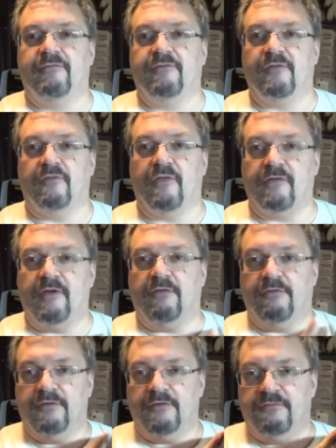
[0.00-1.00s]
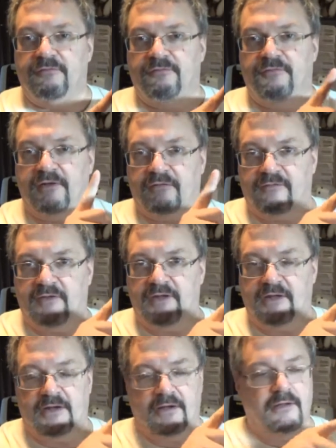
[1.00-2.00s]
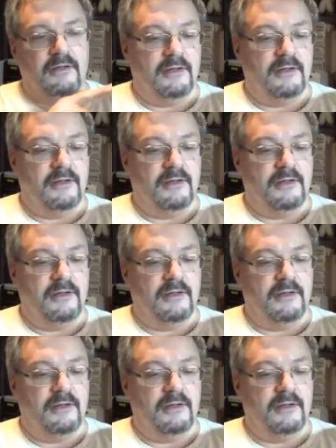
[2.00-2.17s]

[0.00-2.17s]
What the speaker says: so that they'll fit the